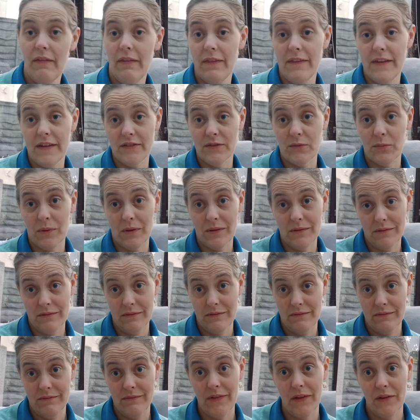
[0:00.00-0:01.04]
This one
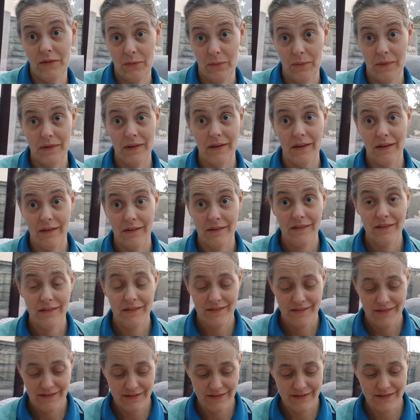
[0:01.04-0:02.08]
here.
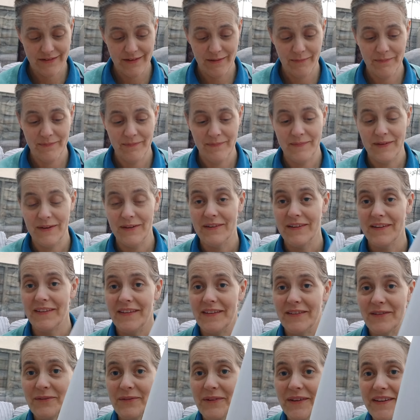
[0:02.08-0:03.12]
Look at him. Look at
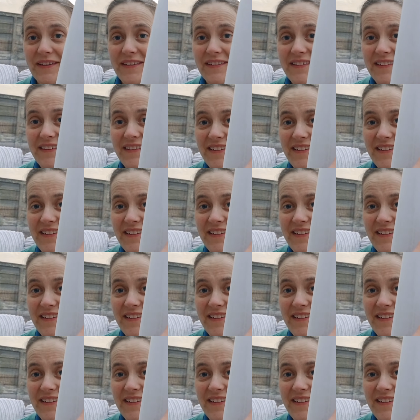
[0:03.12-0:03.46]
this one.